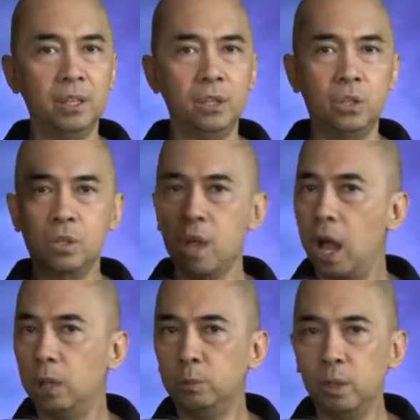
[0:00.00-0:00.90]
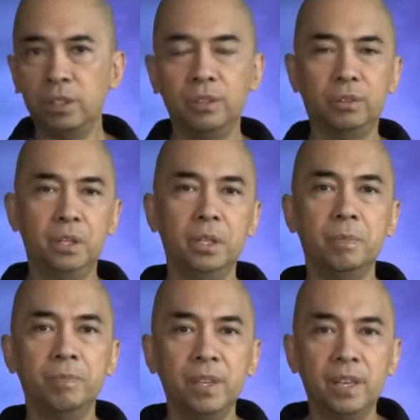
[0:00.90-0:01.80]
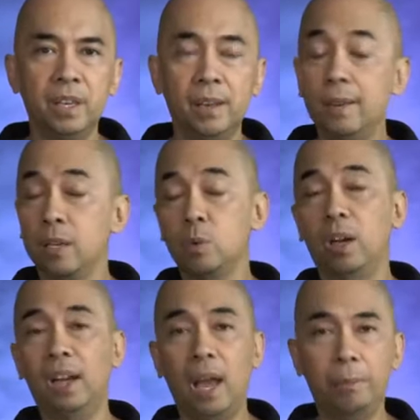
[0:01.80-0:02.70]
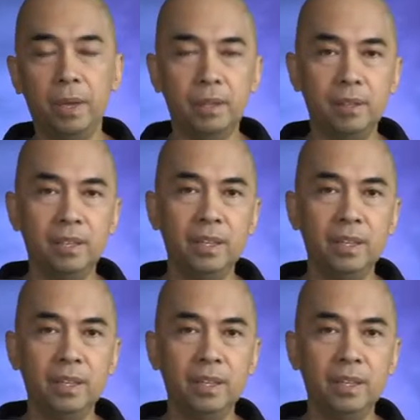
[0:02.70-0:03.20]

Psalm 23. And guess what happened?